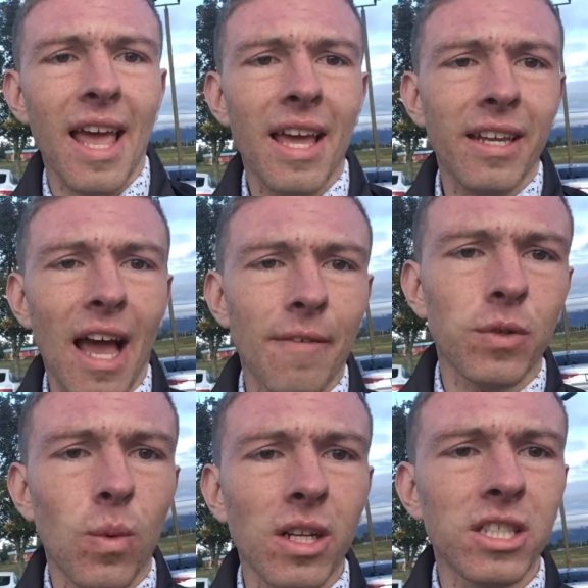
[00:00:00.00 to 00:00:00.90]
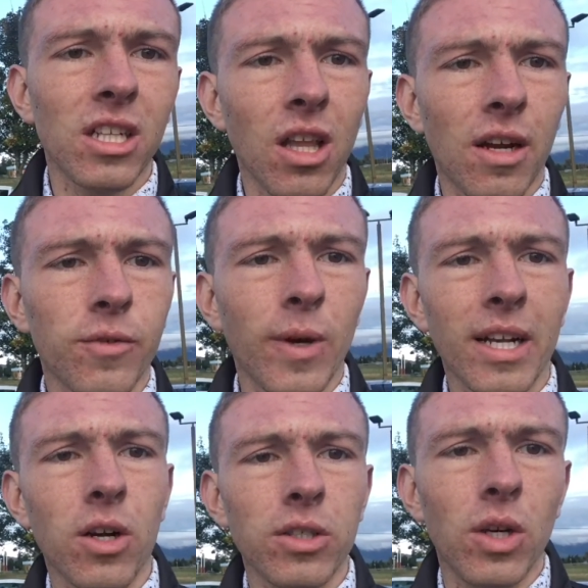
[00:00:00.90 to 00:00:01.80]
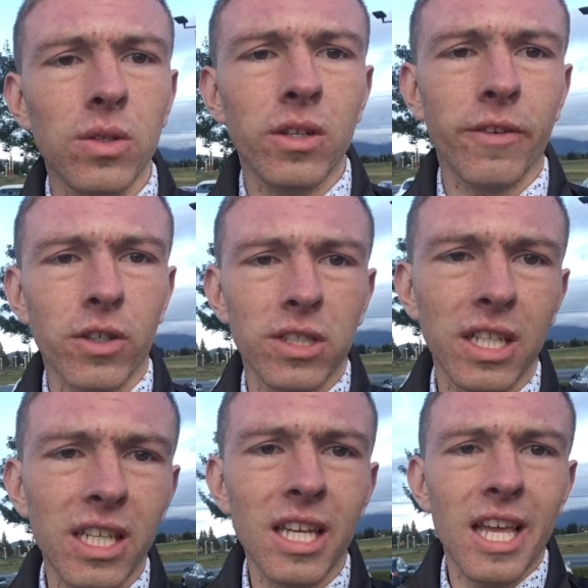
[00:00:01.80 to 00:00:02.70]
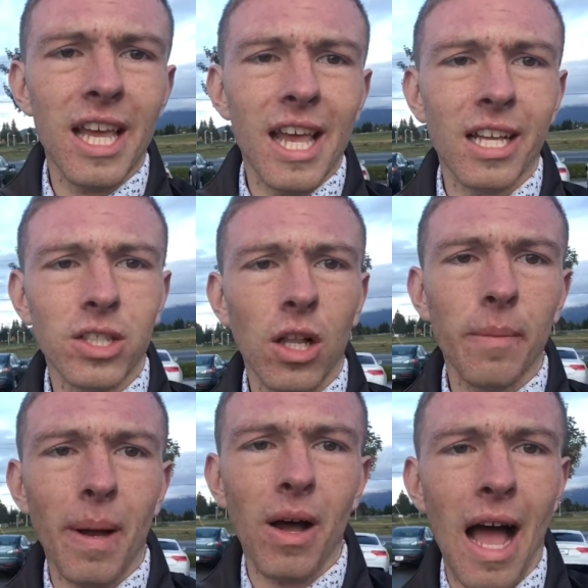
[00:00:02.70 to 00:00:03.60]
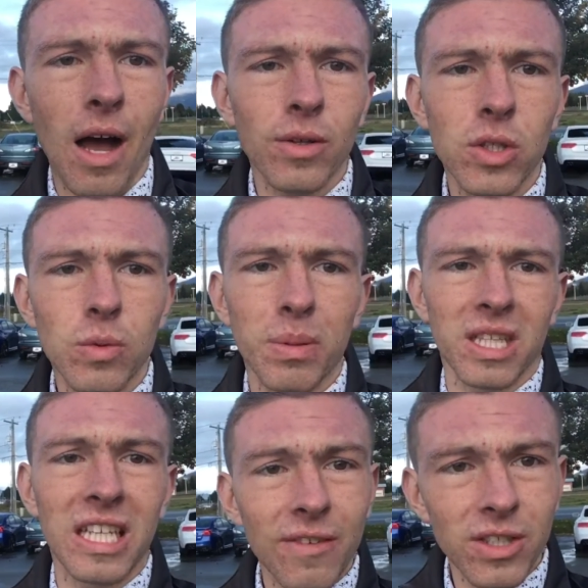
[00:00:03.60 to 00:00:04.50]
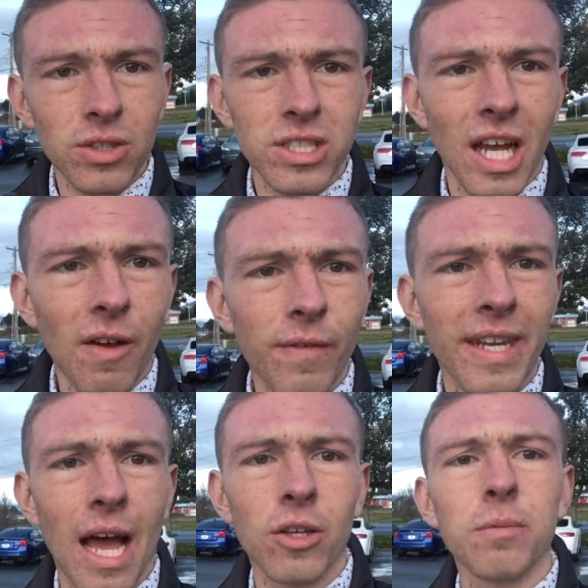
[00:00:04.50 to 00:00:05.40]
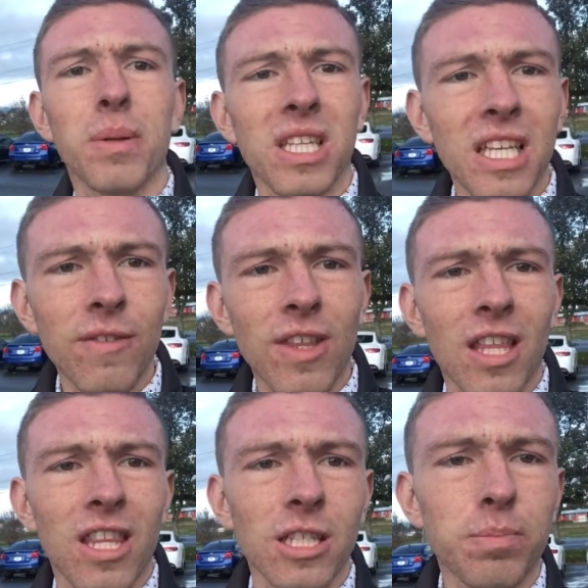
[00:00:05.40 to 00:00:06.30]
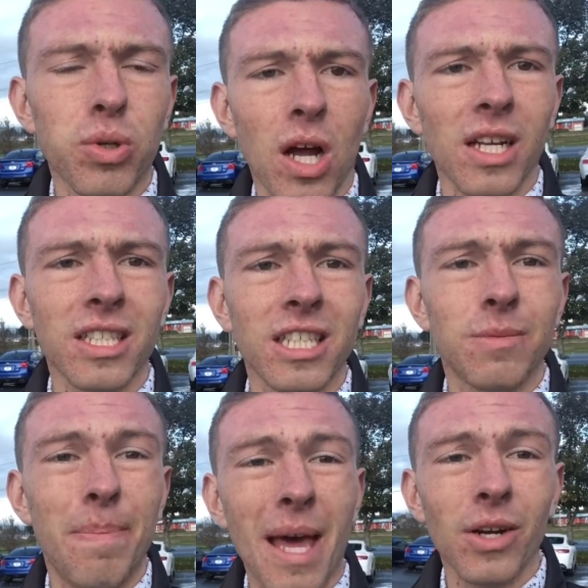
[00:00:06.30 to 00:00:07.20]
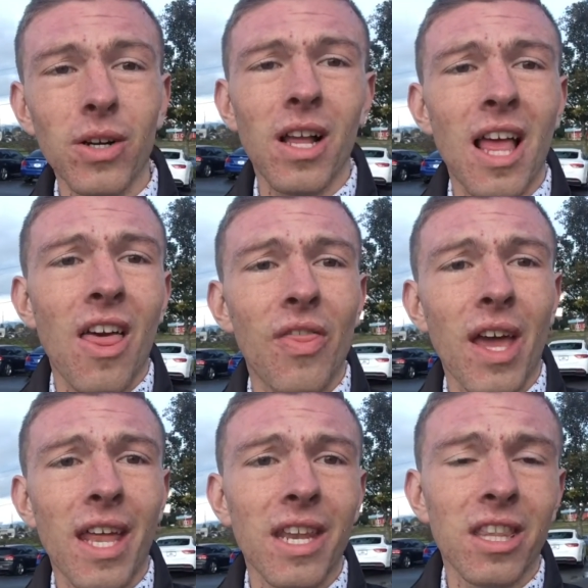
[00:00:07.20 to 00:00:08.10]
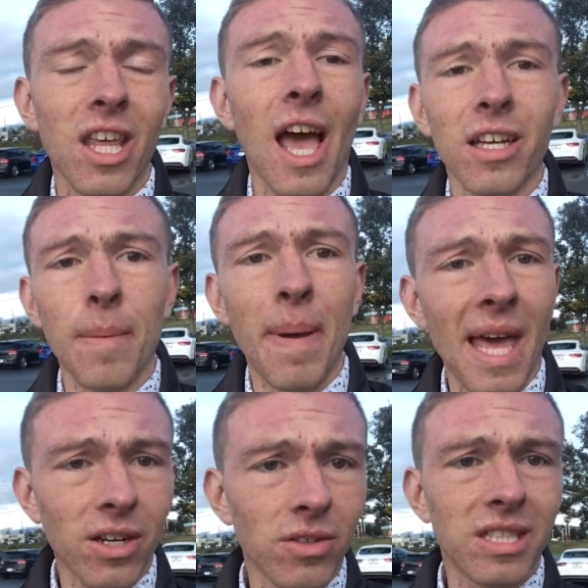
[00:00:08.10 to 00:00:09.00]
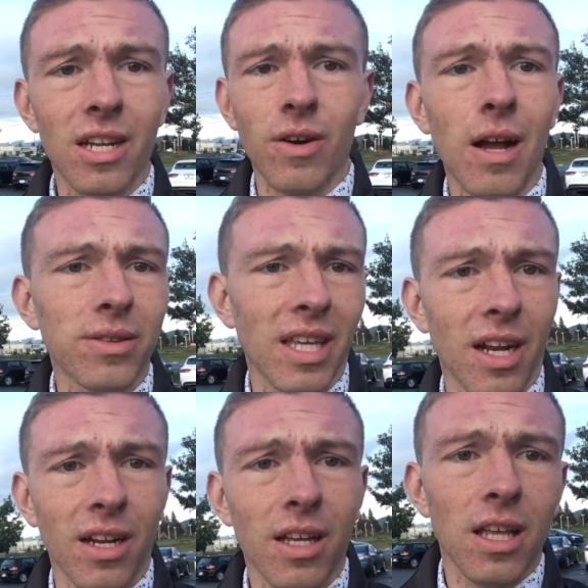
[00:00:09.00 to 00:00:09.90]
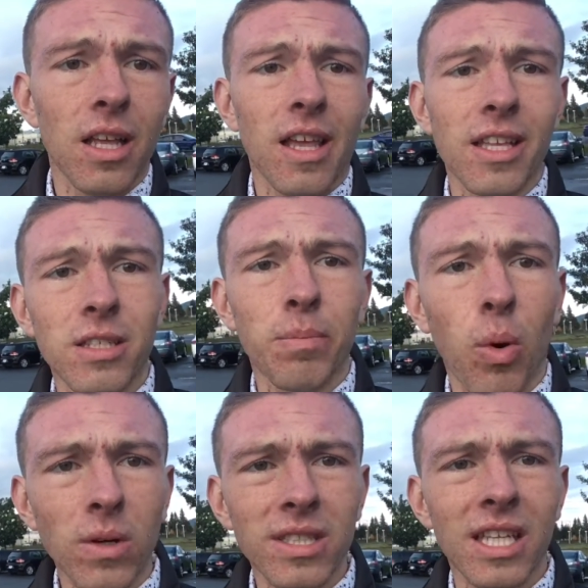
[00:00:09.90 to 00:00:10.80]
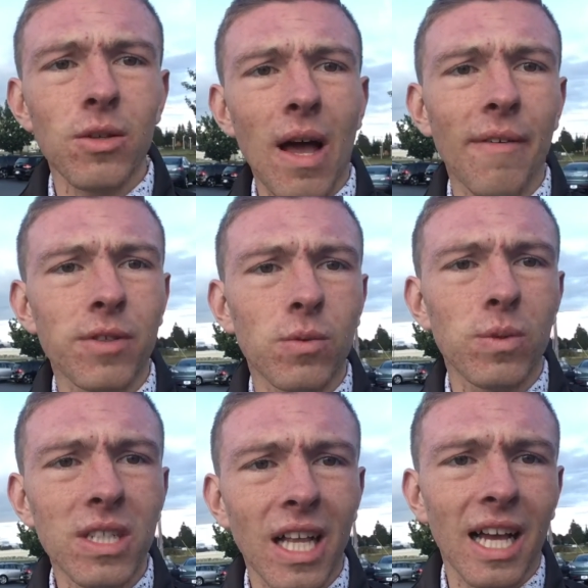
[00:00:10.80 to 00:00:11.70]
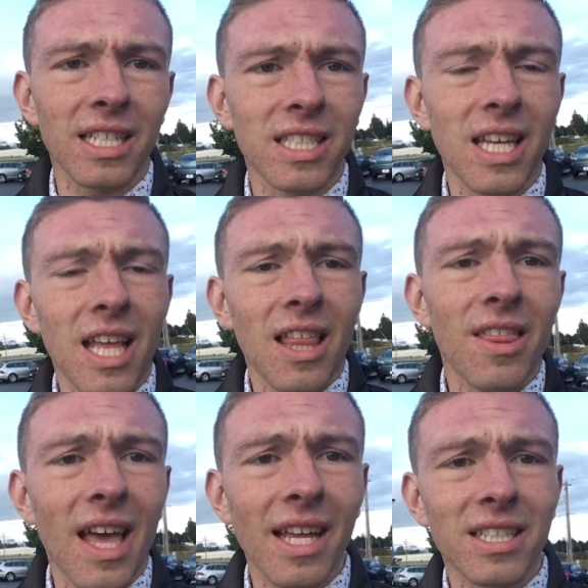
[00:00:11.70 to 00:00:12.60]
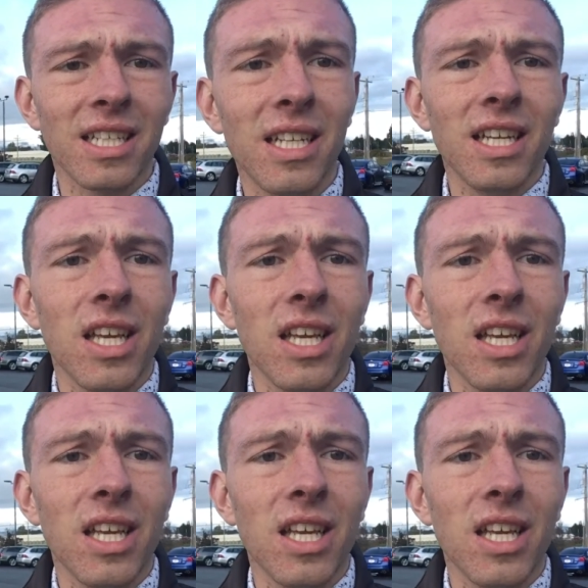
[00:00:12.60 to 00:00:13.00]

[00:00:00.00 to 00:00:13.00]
And after watching a lot of Grant Cardone University, it's all about how you believe in yourself and how you believe that this product is better than the competitors that are out there. It's important that you have to realize that